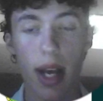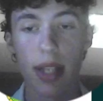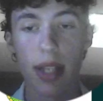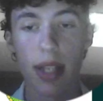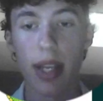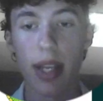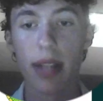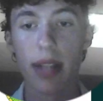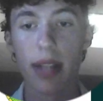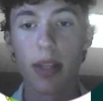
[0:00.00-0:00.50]

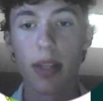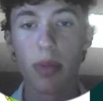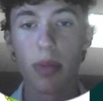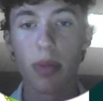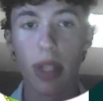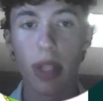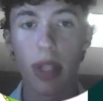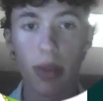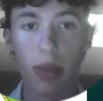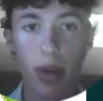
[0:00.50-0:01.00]
Scientists
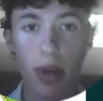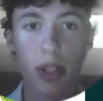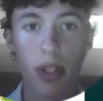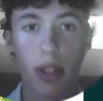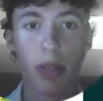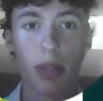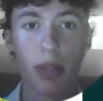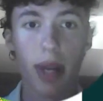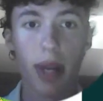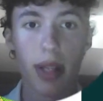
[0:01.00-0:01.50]
believe
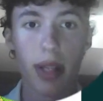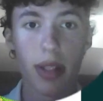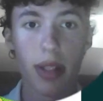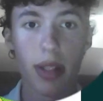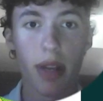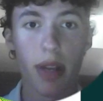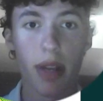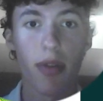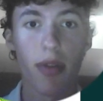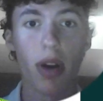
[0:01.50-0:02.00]
terrestrial
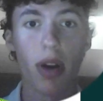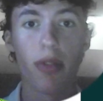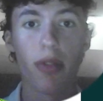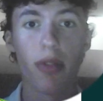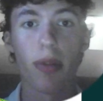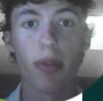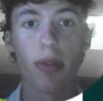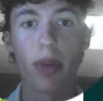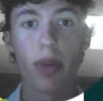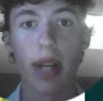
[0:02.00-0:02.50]
plants
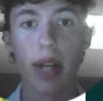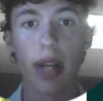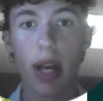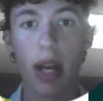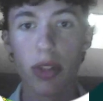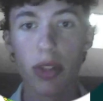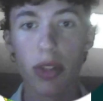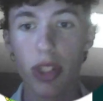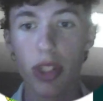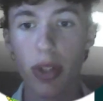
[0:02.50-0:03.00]
evolved from green
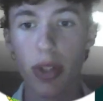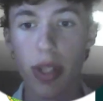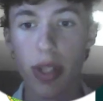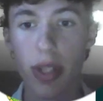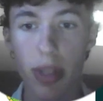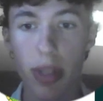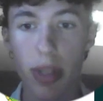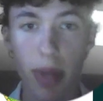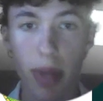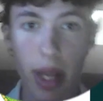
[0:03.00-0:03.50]
algae due to
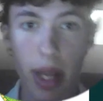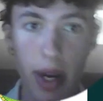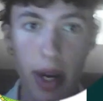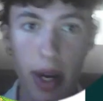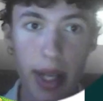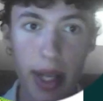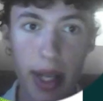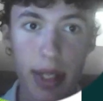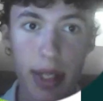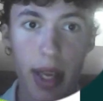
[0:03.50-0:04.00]

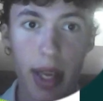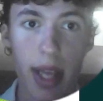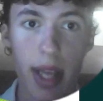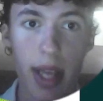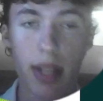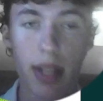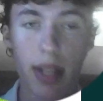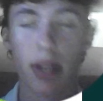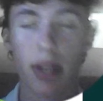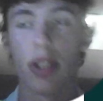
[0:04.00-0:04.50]
similarities
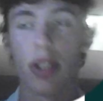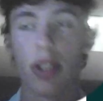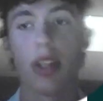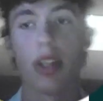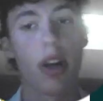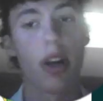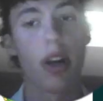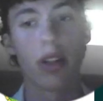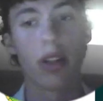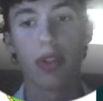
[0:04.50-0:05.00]
such as
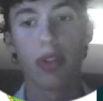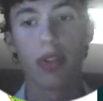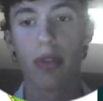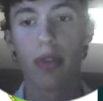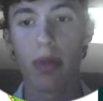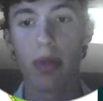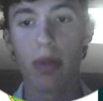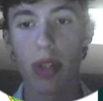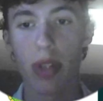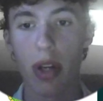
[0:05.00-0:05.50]
starch,
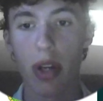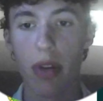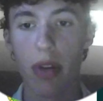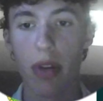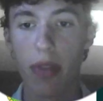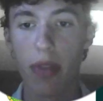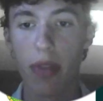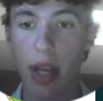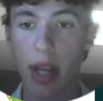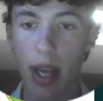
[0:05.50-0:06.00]
food
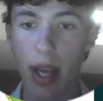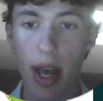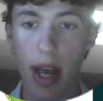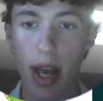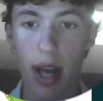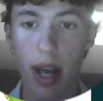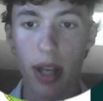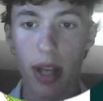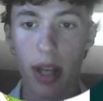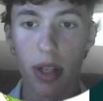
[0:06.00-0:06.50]
reserve,
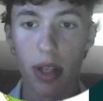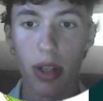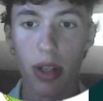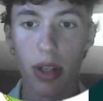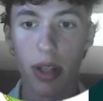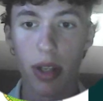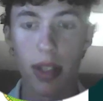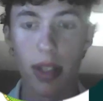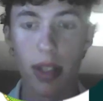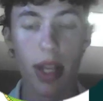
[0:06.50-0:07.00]
uh,
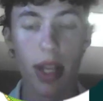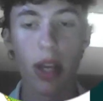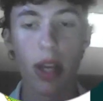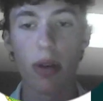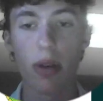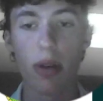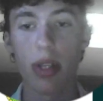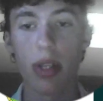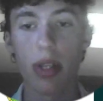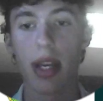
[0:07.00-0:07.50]

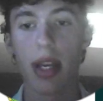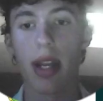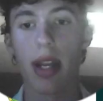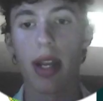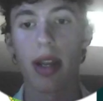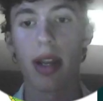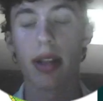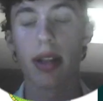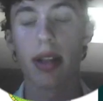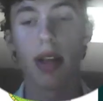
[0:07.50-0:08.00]
cellulose
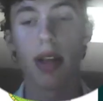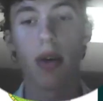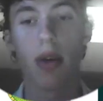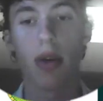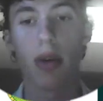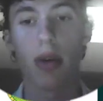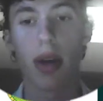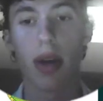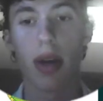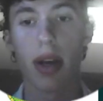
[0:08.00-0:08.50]
in
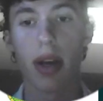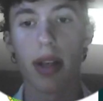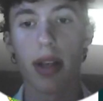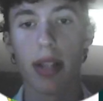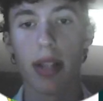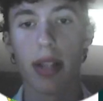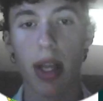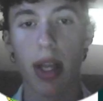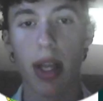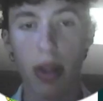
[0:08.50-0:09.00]

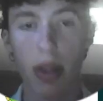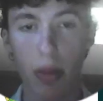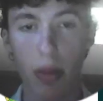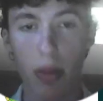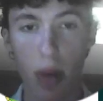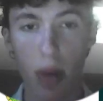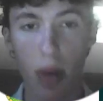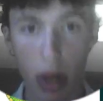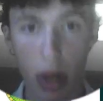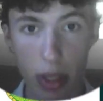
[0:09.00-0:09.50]
cell
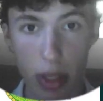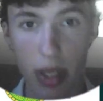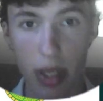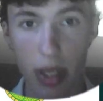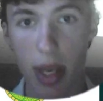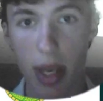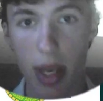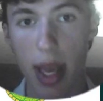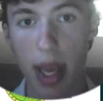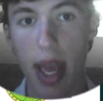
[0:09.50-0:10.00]
walls,
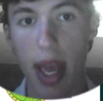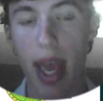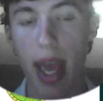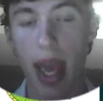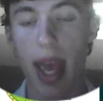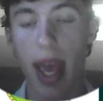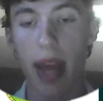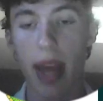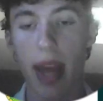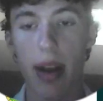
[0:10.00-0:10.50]

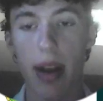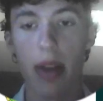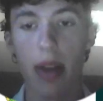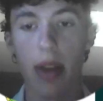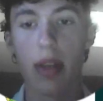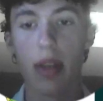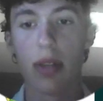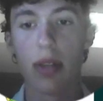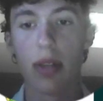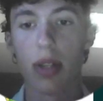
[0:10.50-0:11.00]
and
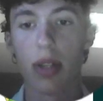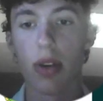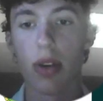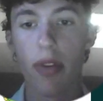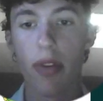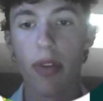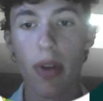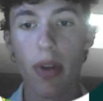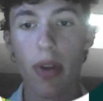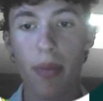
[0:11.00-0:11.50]
the use of
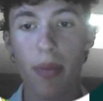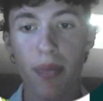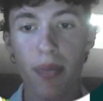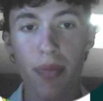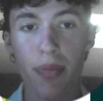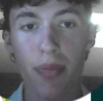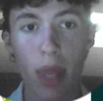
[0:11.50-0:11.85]
chlorophyll.